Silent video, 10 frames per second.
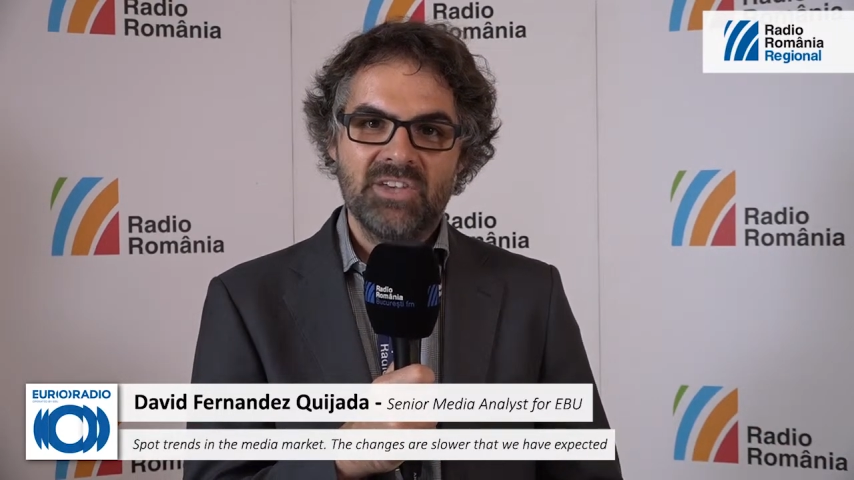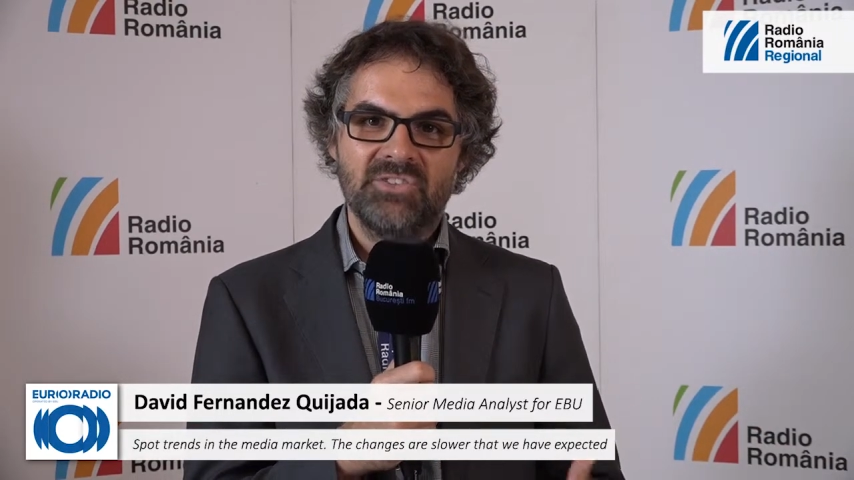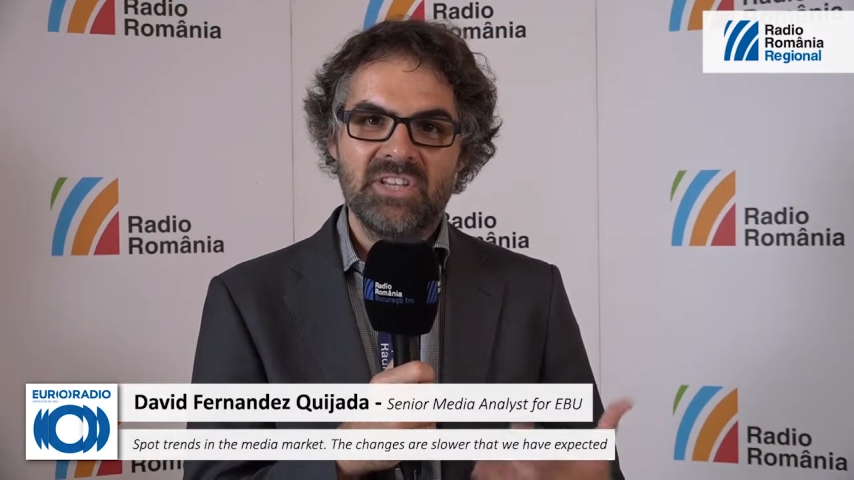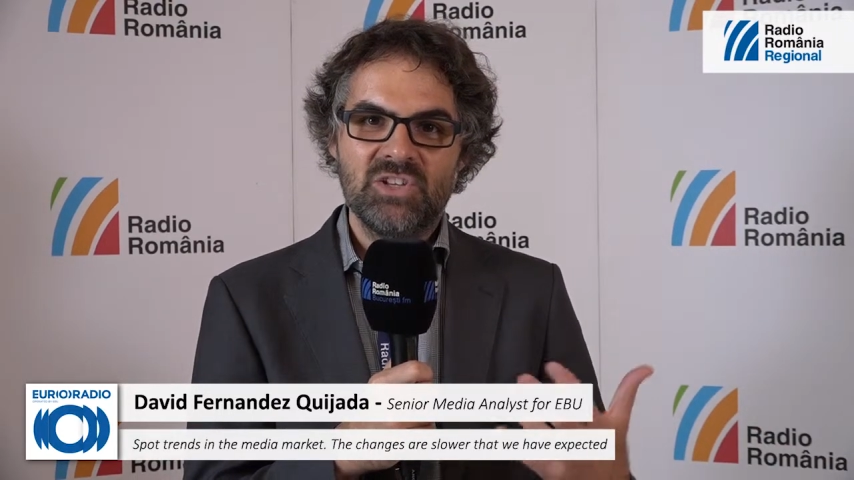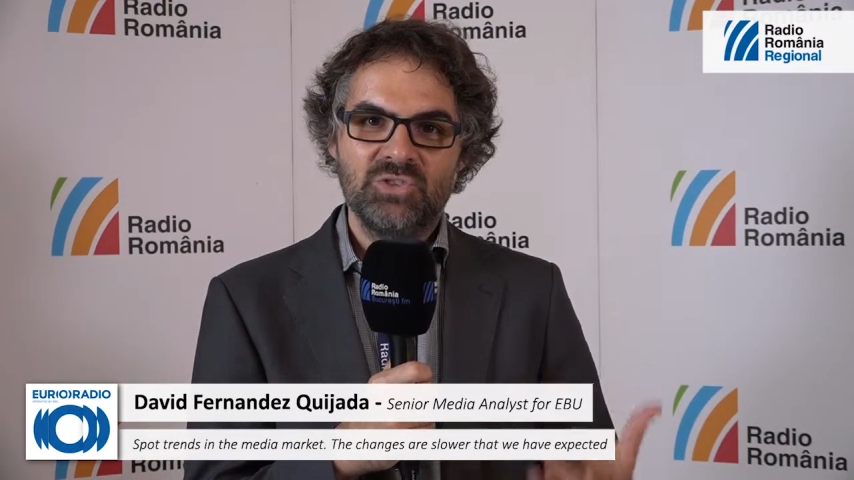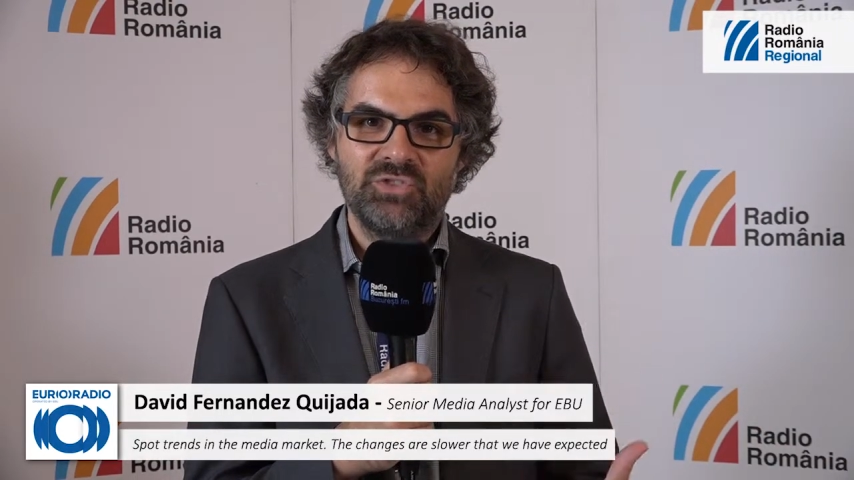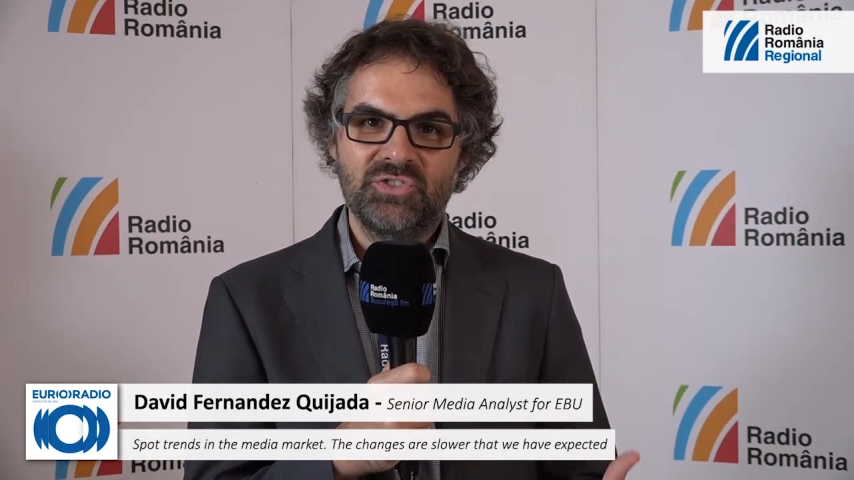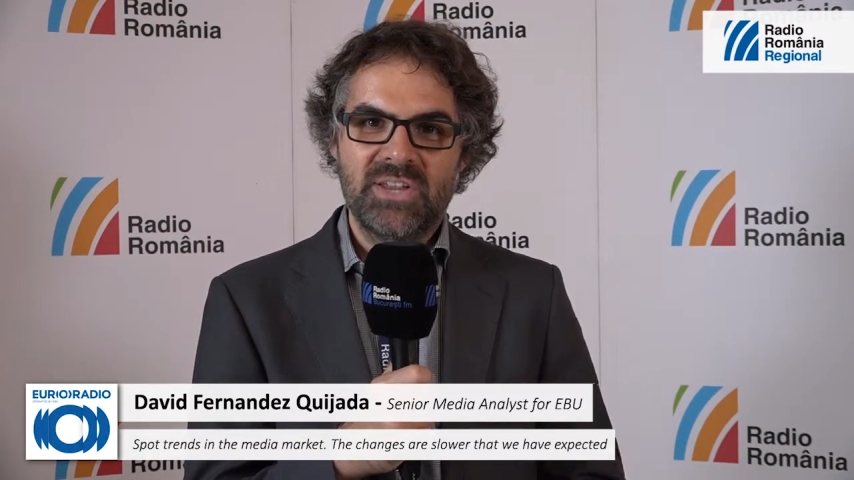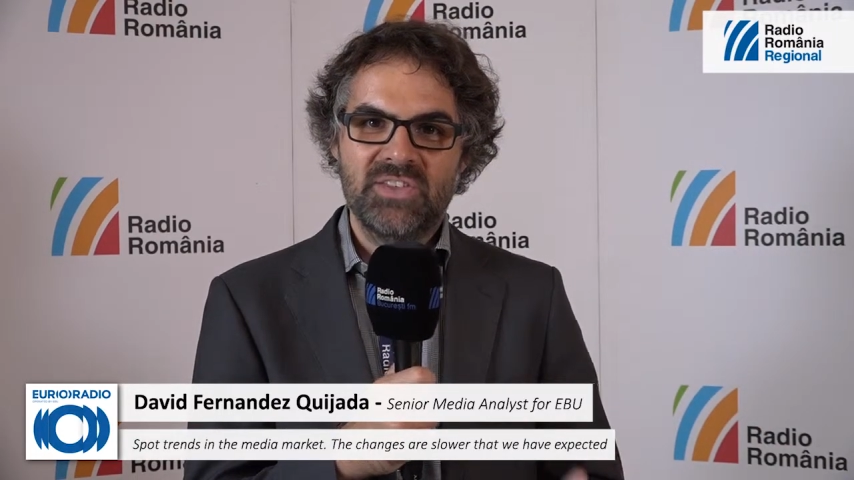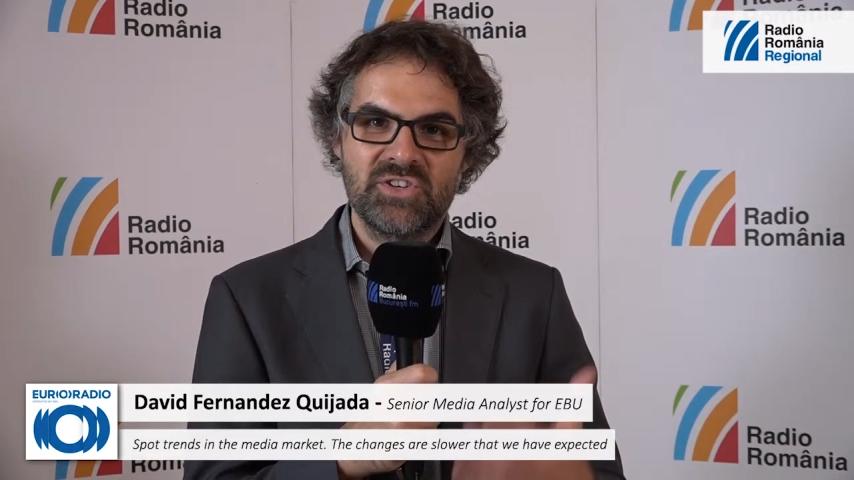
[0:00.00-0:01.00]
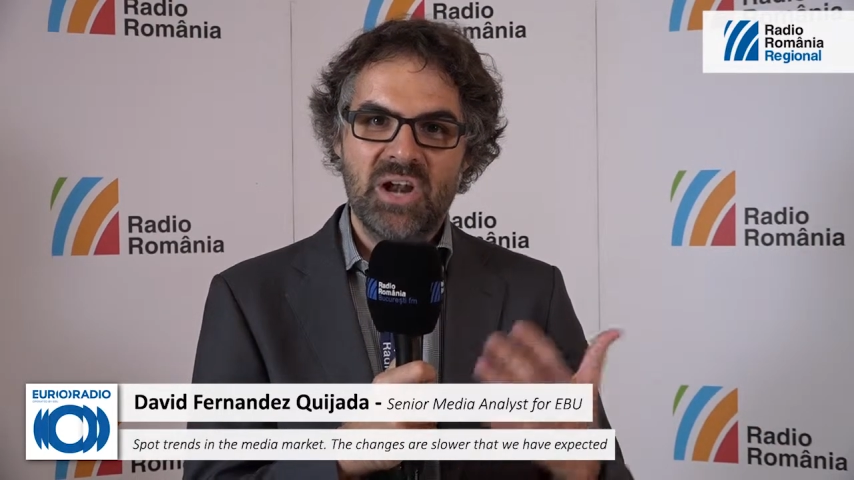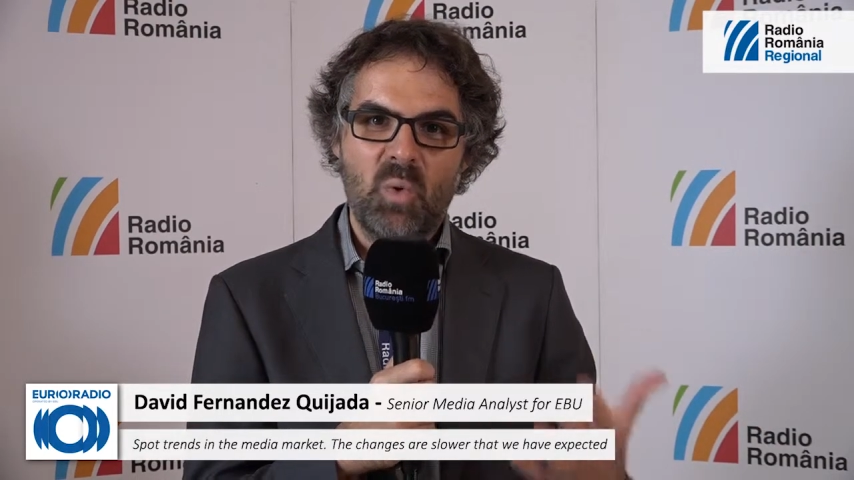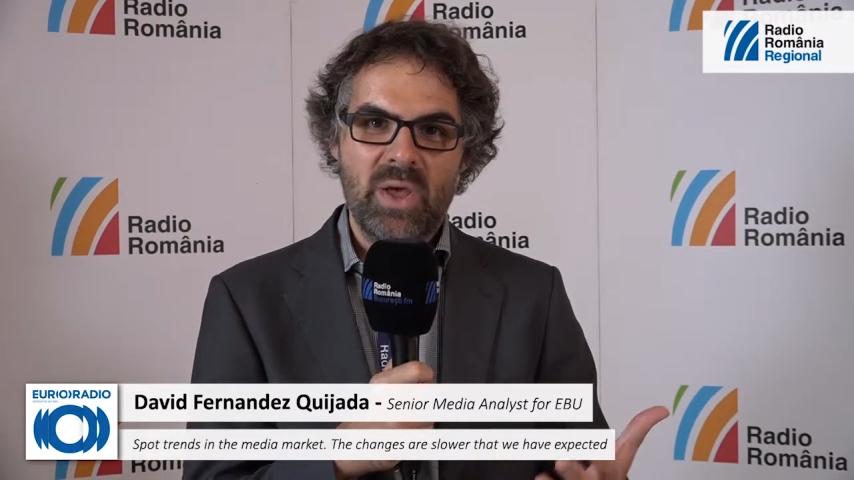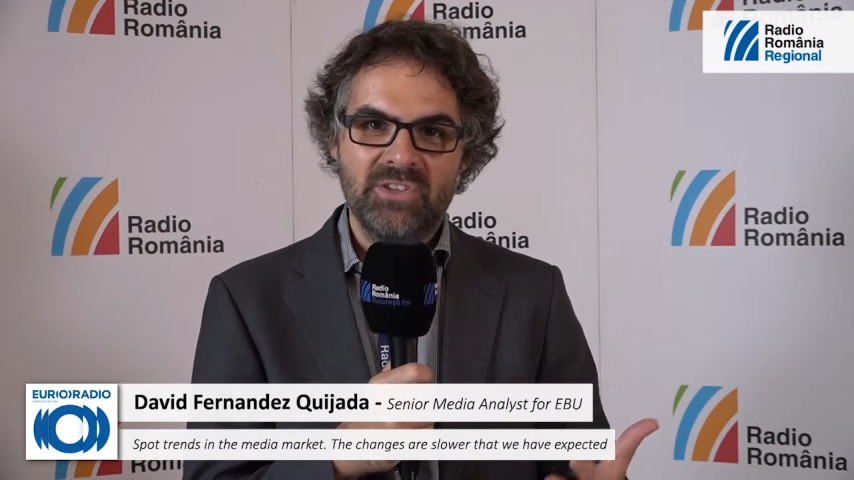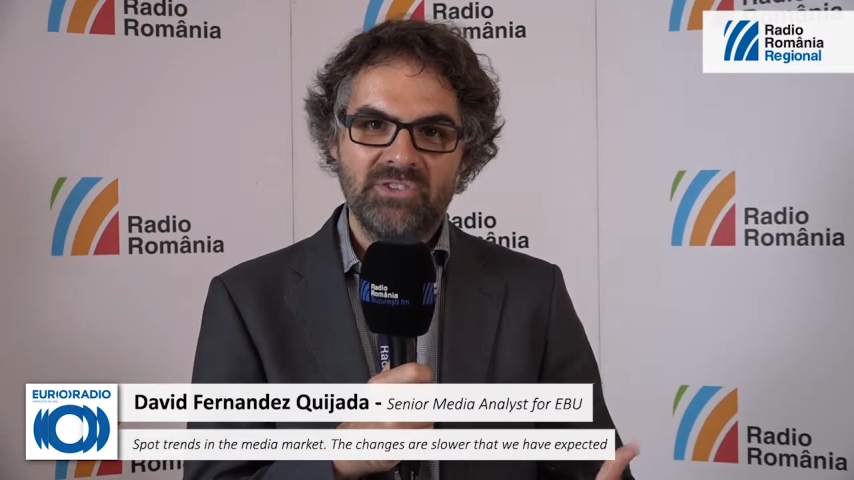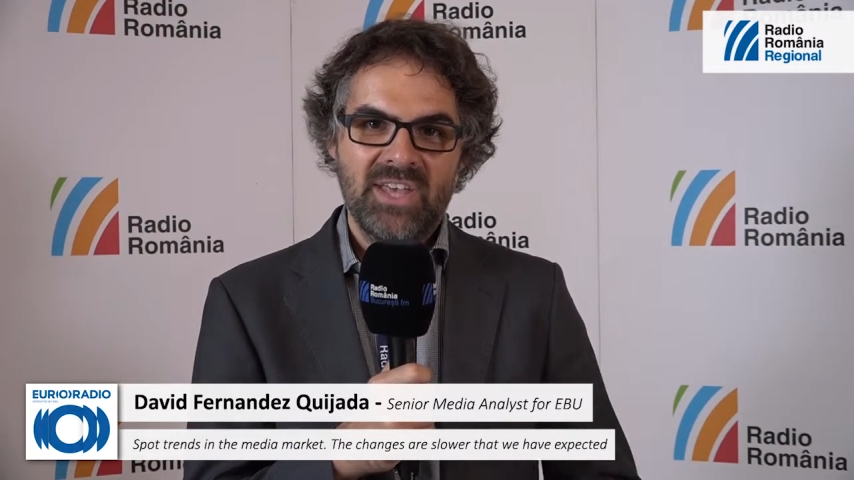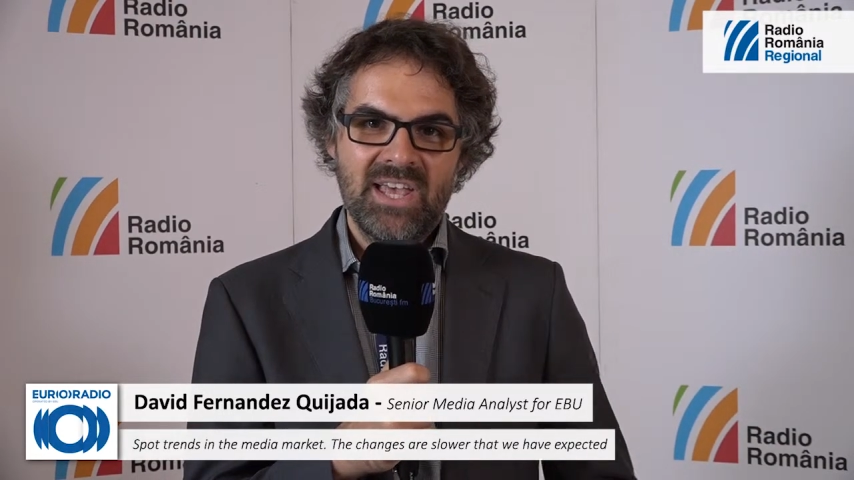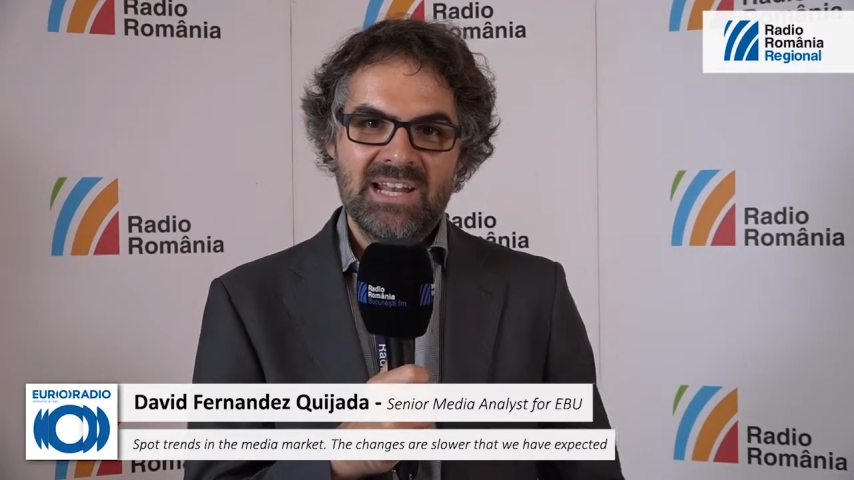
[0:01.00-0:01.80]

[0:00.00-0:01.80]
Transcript: still use traditional ways